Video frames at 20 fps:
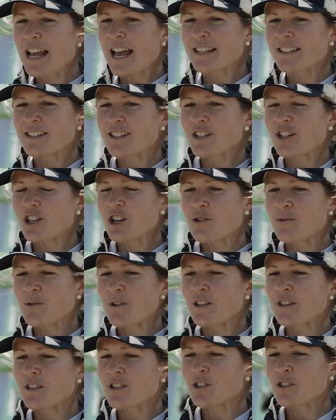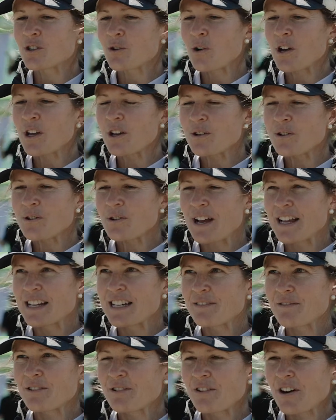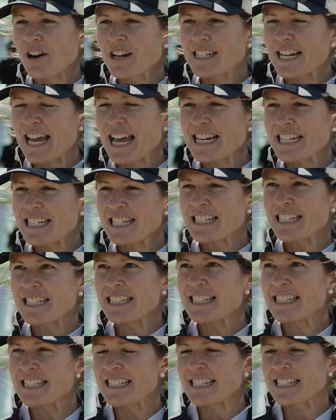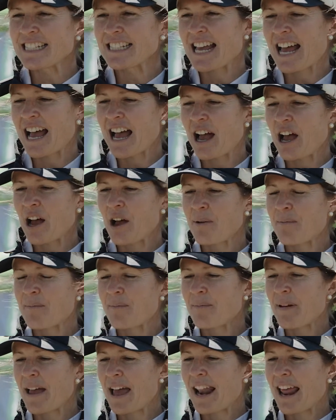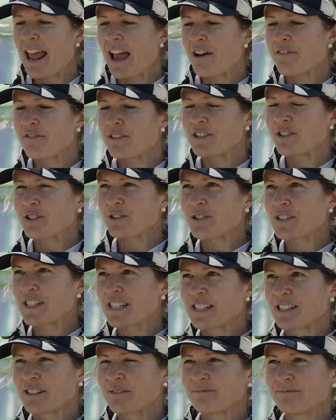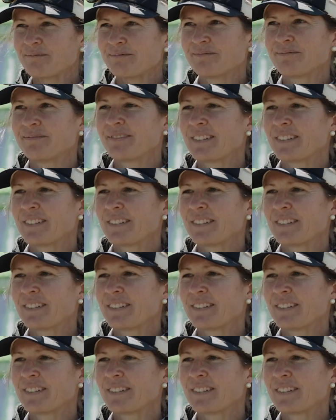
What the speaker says: has to do with soil and different rotations and how it fits your system.